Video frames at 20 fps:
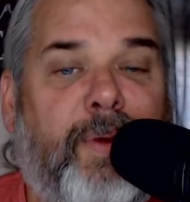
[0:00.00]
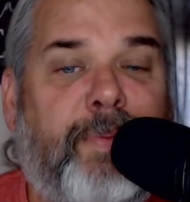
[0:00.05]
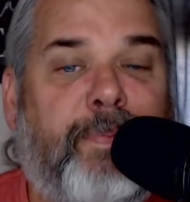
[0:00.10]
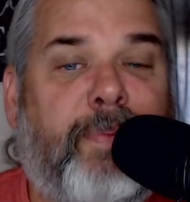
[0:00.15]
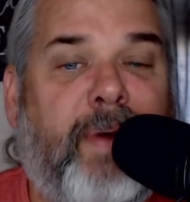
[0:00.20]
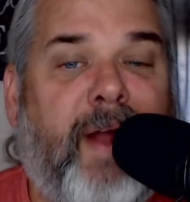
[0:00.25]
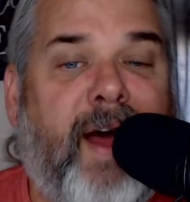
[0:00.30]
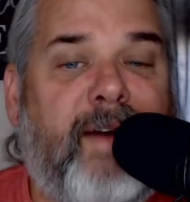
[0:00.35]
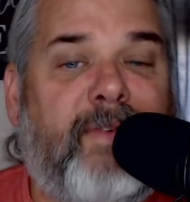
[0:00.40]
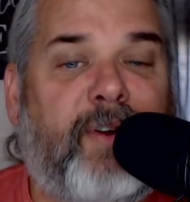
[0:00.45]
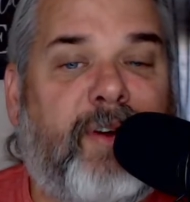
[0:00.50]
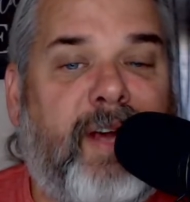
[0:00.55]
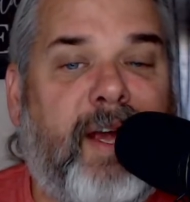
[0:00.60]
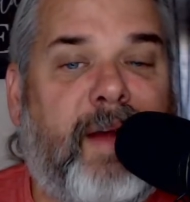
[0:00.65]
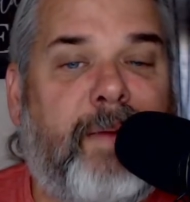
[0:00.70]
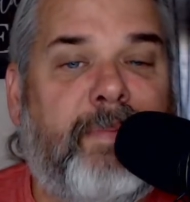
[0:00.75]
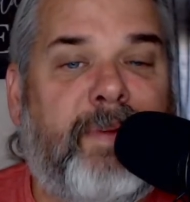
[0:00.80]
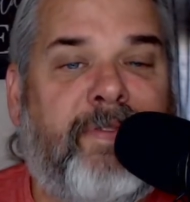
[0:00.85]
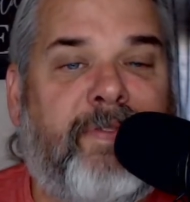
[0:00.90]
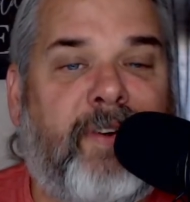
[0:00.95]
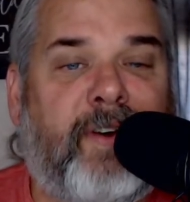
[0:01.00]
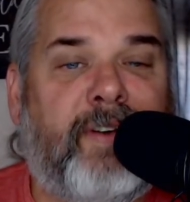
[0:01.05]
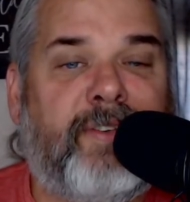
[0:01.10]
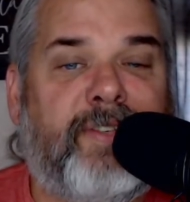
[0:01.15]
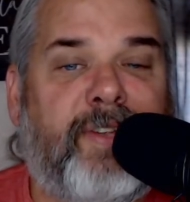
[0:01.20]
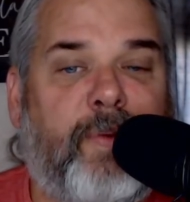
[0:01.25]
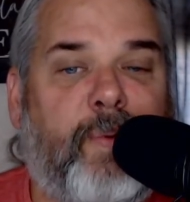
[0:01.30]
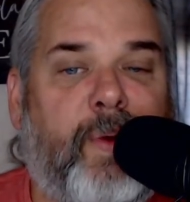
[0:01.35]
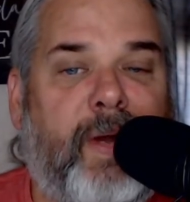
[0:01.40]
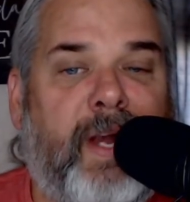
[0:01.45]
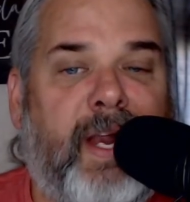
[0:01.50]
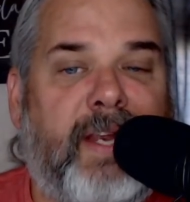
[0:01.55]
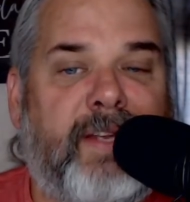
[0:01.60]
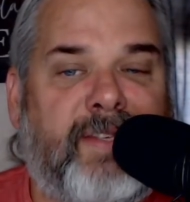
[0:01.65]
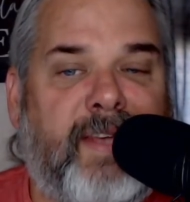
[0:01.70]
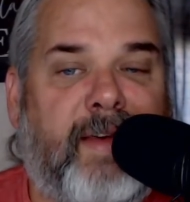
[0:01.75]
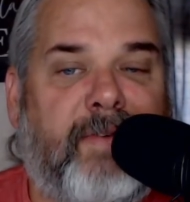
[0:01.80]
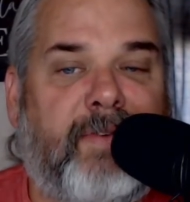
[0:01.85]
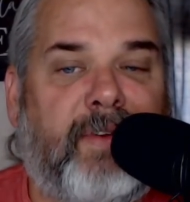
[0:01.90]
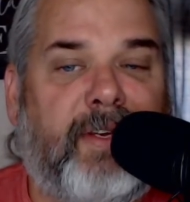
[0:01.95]
Bravo Company 1st of the
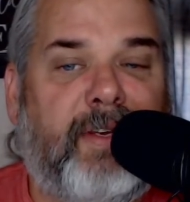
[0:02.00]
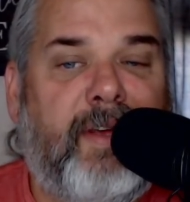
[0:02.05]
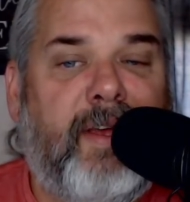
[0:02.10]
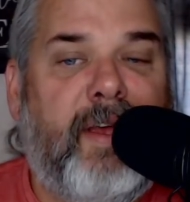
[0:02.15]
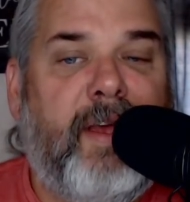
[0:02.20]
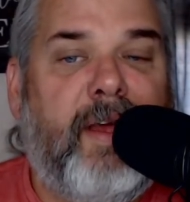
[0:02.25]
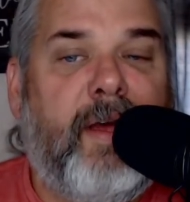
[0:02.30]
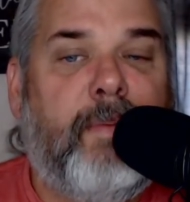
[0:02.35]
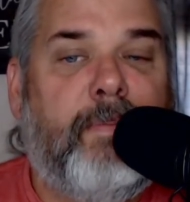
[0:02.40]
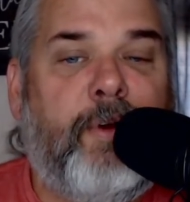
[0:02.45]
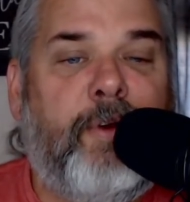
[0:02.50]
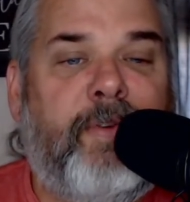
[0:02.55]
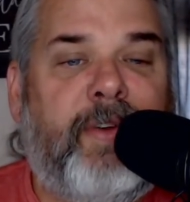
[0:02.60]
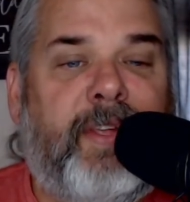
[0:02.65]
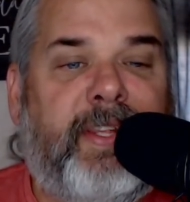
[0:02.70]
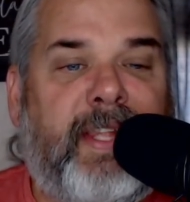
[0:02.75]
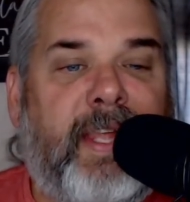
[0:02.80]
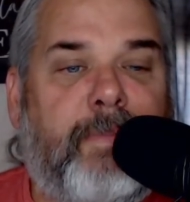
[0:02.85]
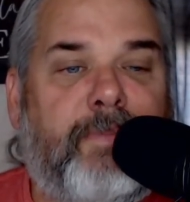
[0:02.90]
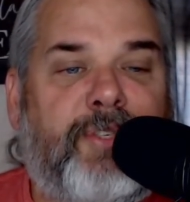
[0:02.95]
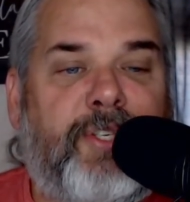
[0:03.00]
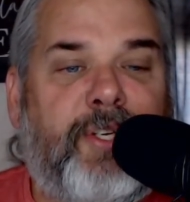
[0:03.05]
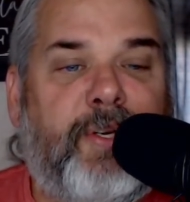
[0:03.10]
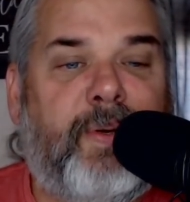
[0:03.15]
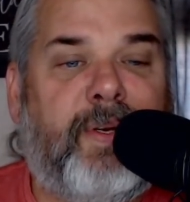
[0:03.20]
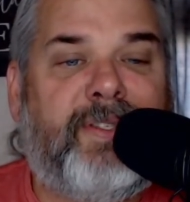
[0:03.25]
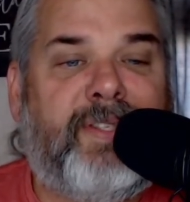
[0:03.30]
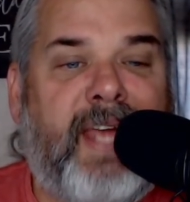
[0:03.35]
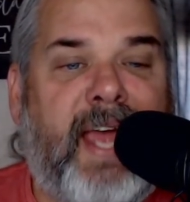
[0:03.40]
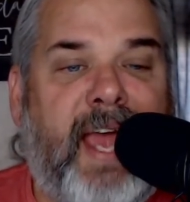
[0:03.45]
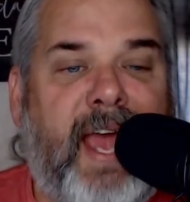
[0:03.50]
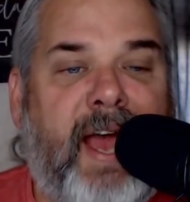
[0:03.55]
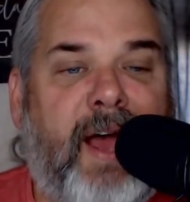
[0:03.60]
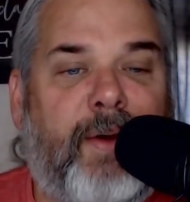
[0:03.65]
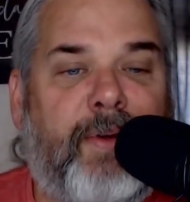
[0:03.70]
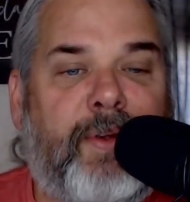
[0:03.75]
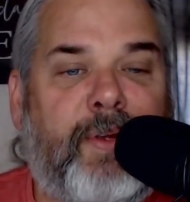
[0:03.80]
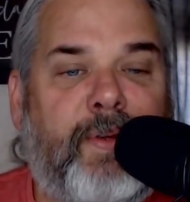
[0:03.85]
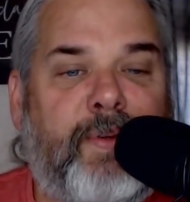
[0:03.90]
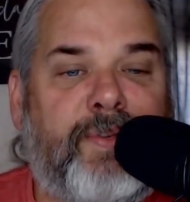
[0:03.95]
187, moving them to a
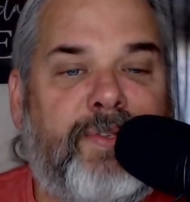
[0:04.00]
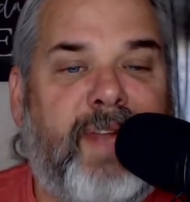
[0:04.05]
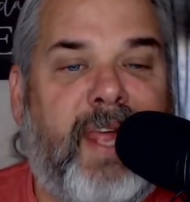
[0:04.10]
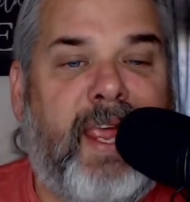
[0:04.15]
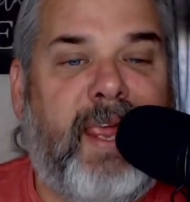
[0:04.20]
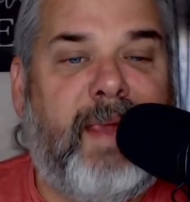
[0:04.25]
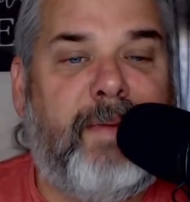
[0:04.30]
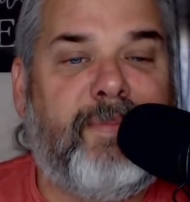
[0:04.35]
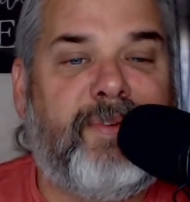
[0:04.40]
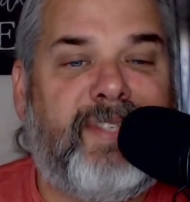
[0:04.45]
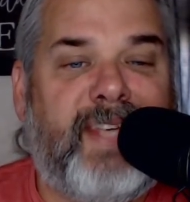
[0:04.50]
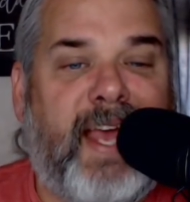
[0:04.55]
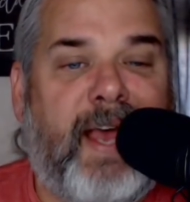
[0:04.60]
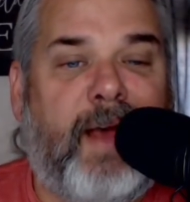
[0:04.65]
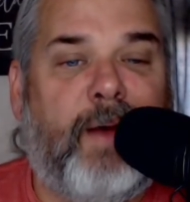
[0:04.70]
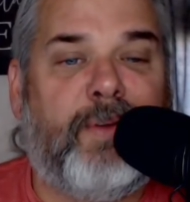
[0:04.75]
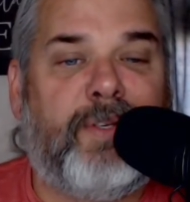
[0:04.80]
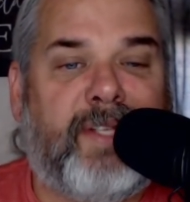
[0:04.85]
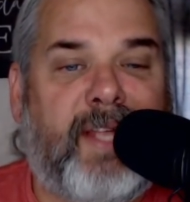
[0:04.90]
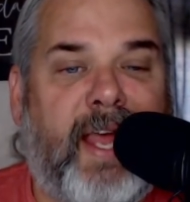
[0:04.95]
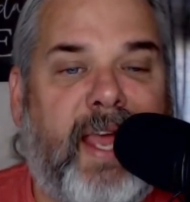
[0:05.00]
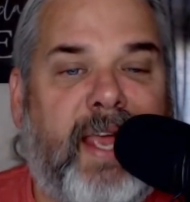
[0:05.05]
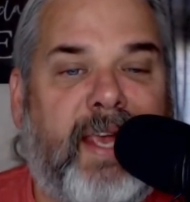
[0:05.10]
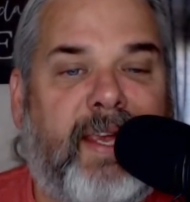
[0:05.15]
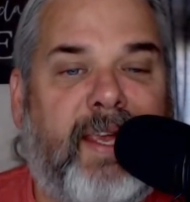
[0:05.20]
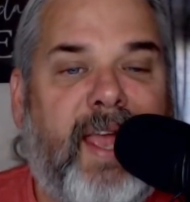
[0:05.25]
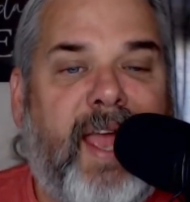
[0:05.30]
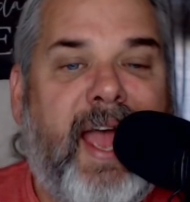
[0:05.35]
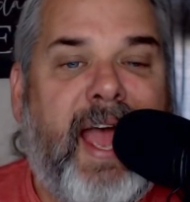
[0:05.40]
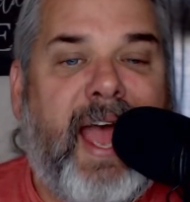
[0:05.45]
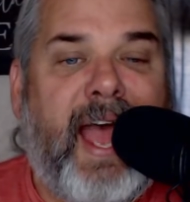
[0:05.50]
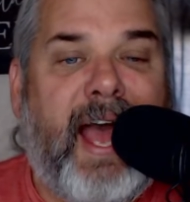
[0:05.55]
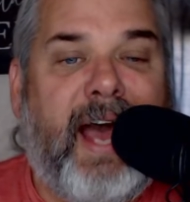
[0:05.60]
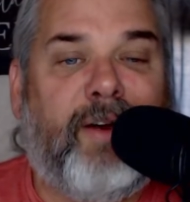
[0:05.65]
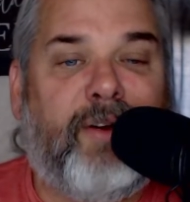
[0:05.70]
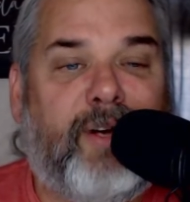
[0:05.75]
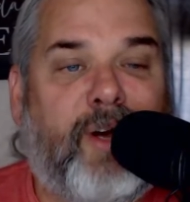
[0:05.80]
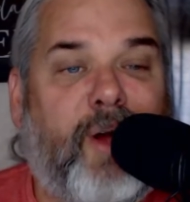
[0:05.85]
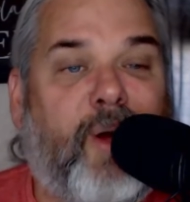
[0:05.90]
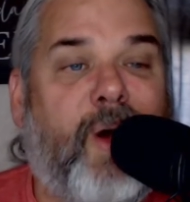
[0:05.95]
town whose name sounds like
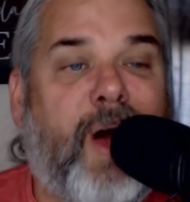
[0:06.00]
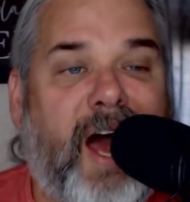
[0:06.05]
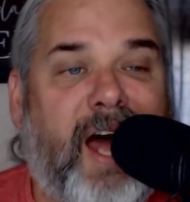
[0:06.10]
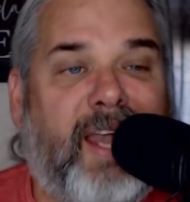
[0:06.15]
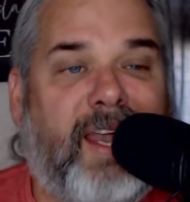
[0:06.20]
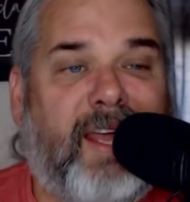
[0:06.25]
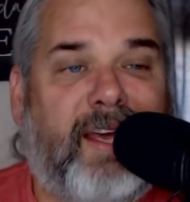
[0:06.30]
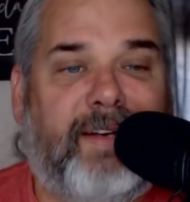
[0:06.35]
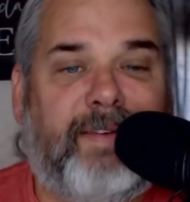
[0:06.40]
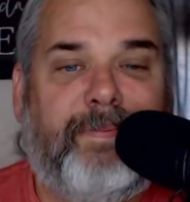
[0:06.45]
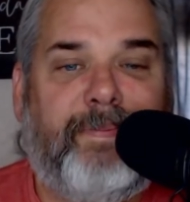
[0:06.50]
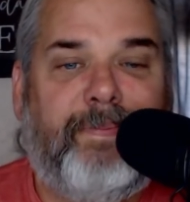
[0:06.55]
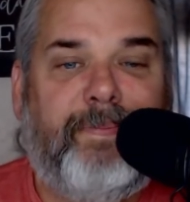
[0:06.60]
Al-Kohala.